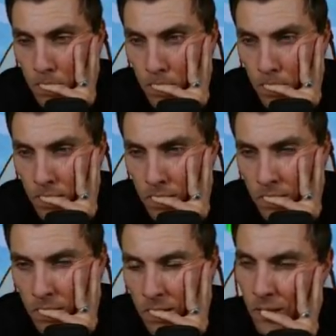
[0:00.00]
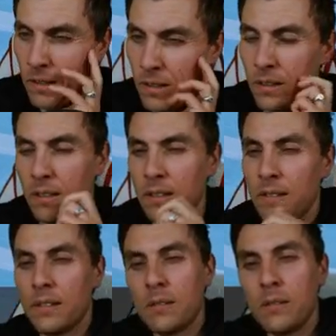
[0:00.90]

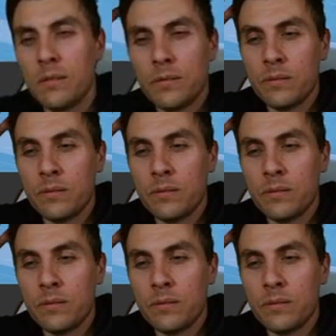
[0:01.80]
[no speech]